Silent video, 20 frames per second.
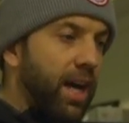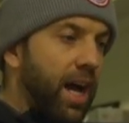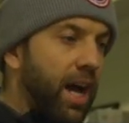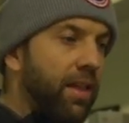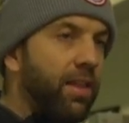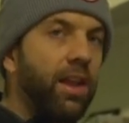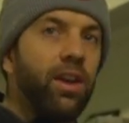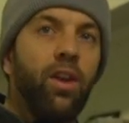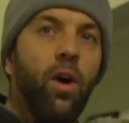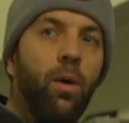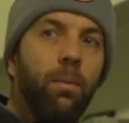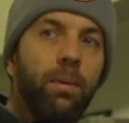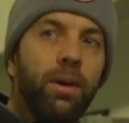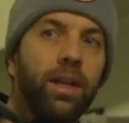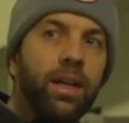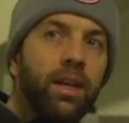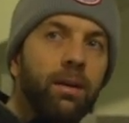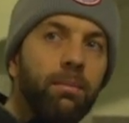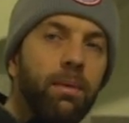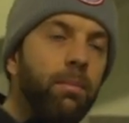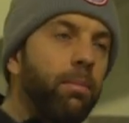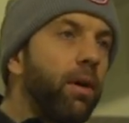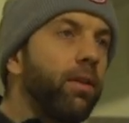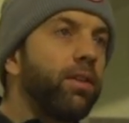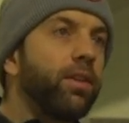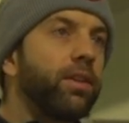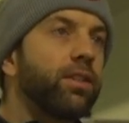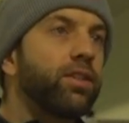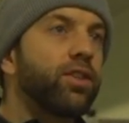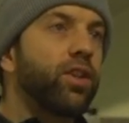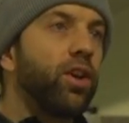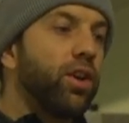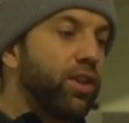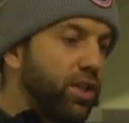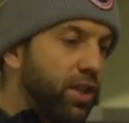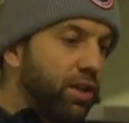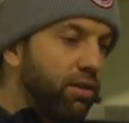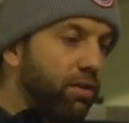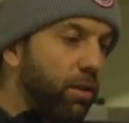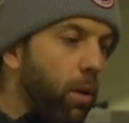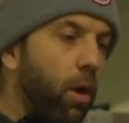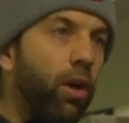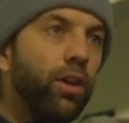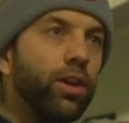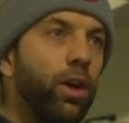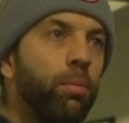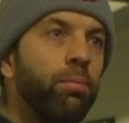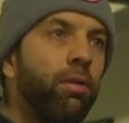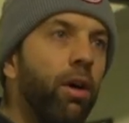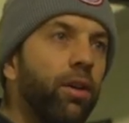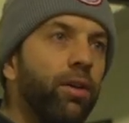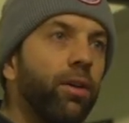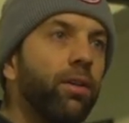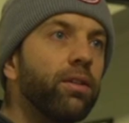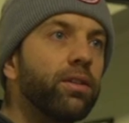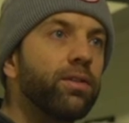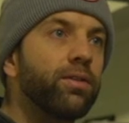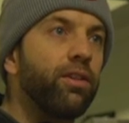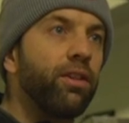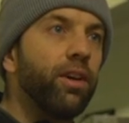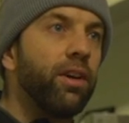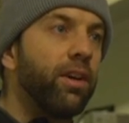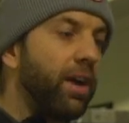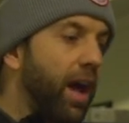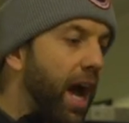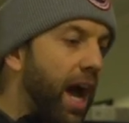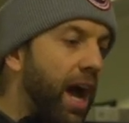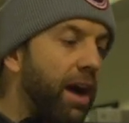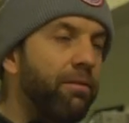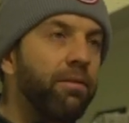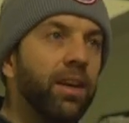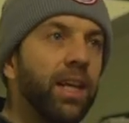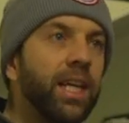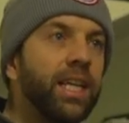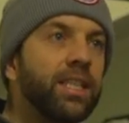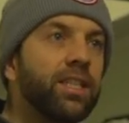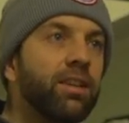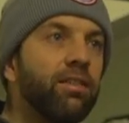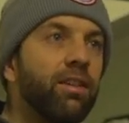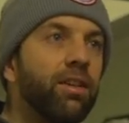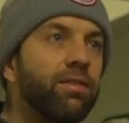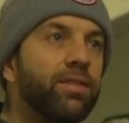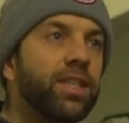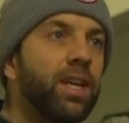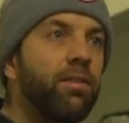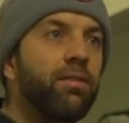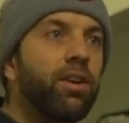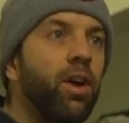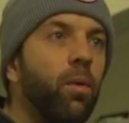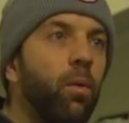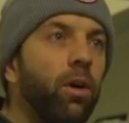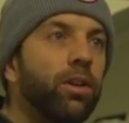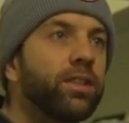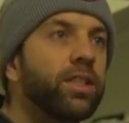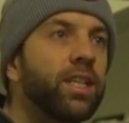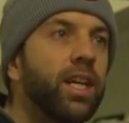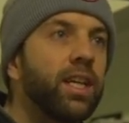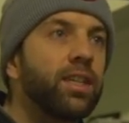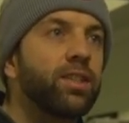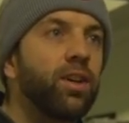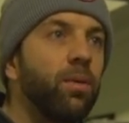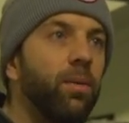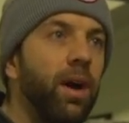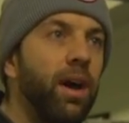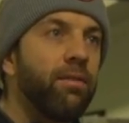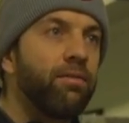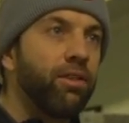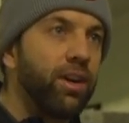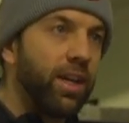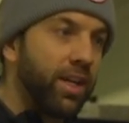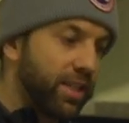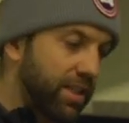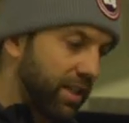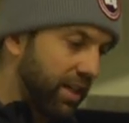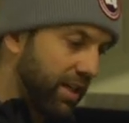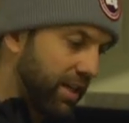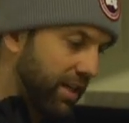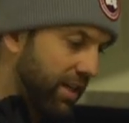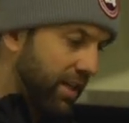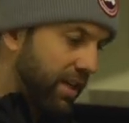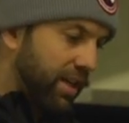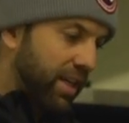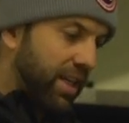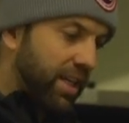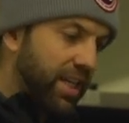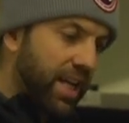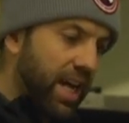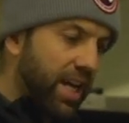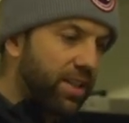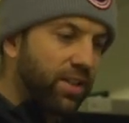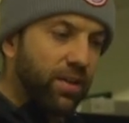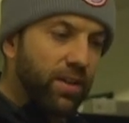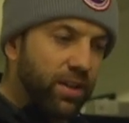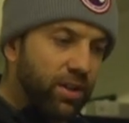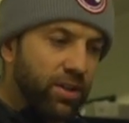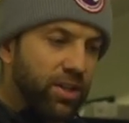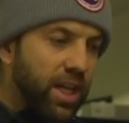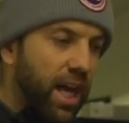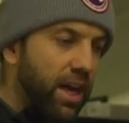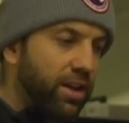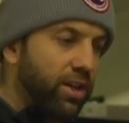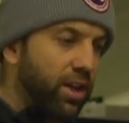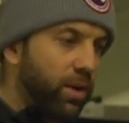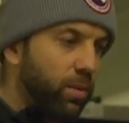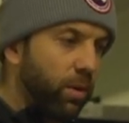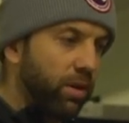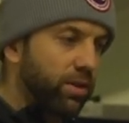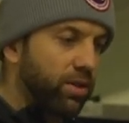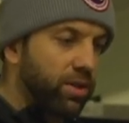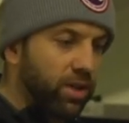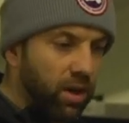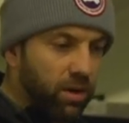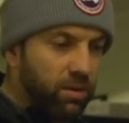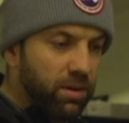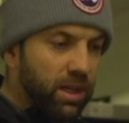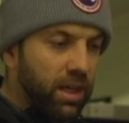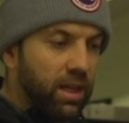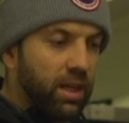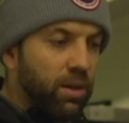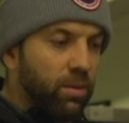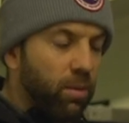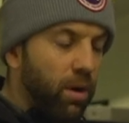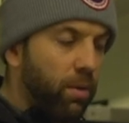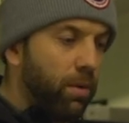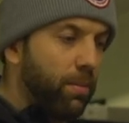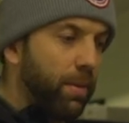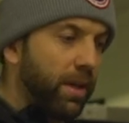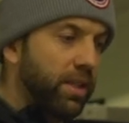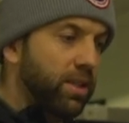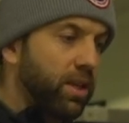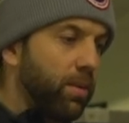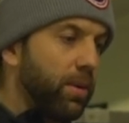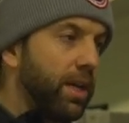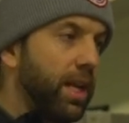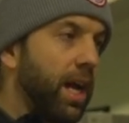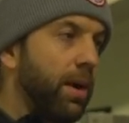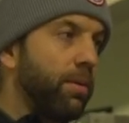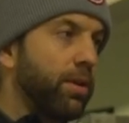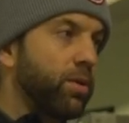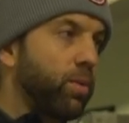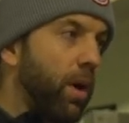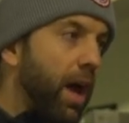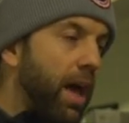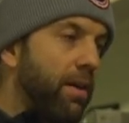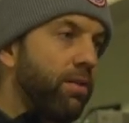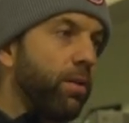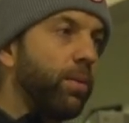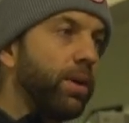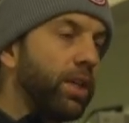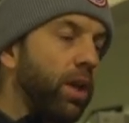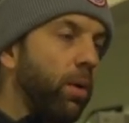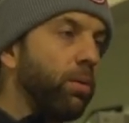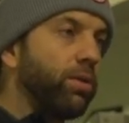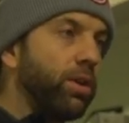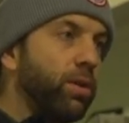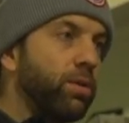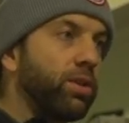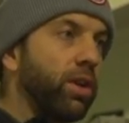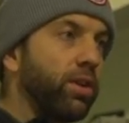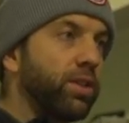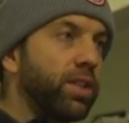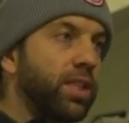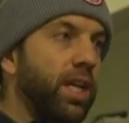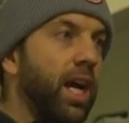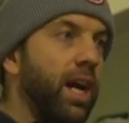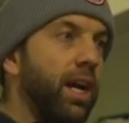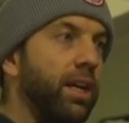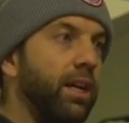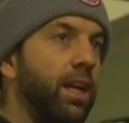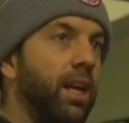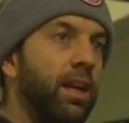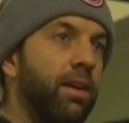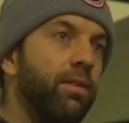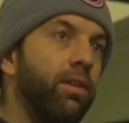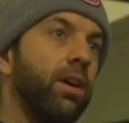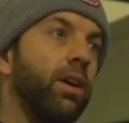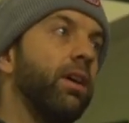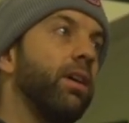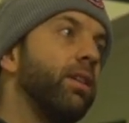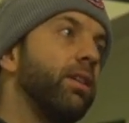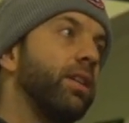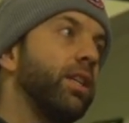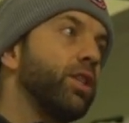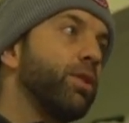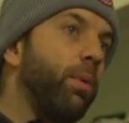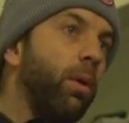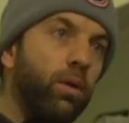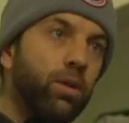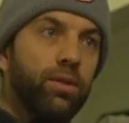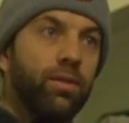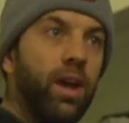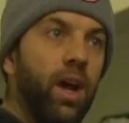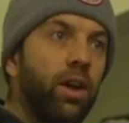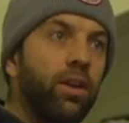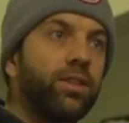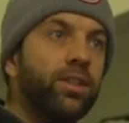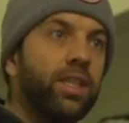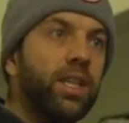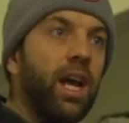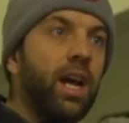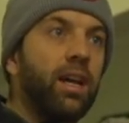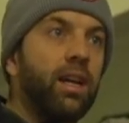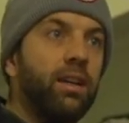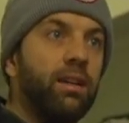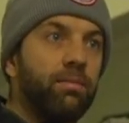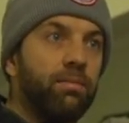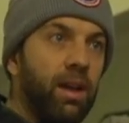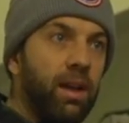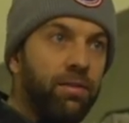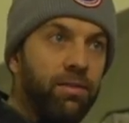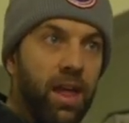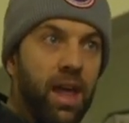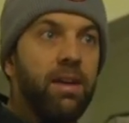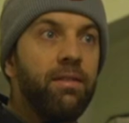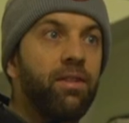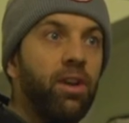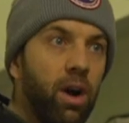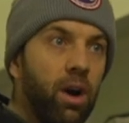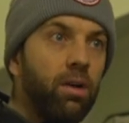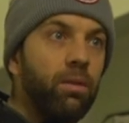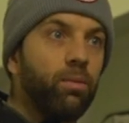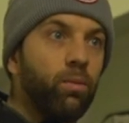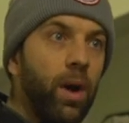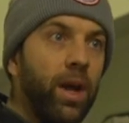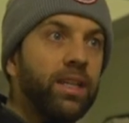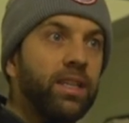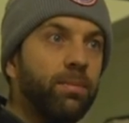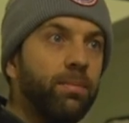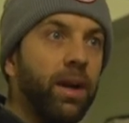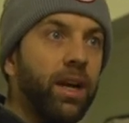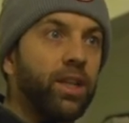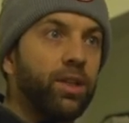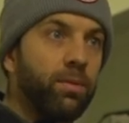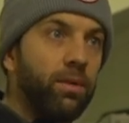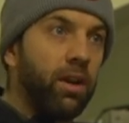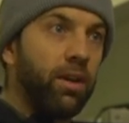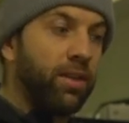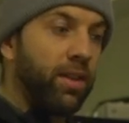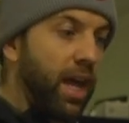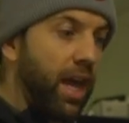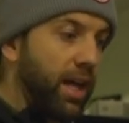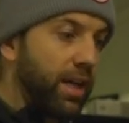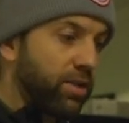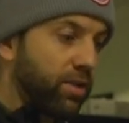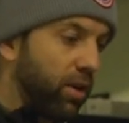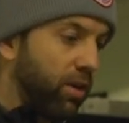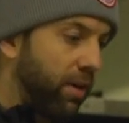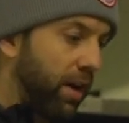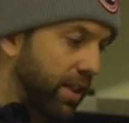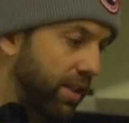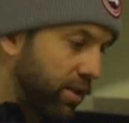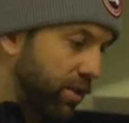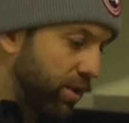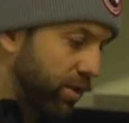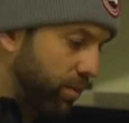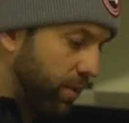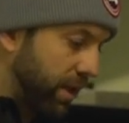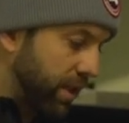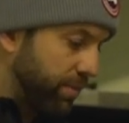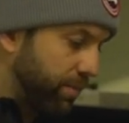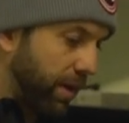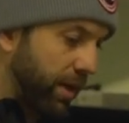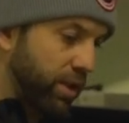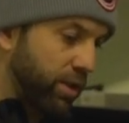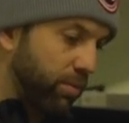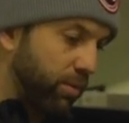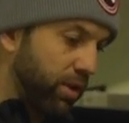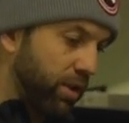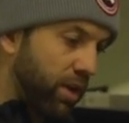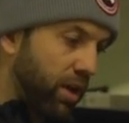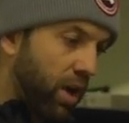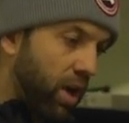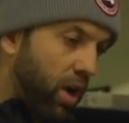and then nobody can be bothered searching through all your products for a half a litre of seven oh one six or whatever it is. They just buy it. Yeah, so they just get a new one. So what we're best doing now is whatever we don't use on site, either dispose of it on site if yeah. they've got waste management on there, sort of hazardous waste management,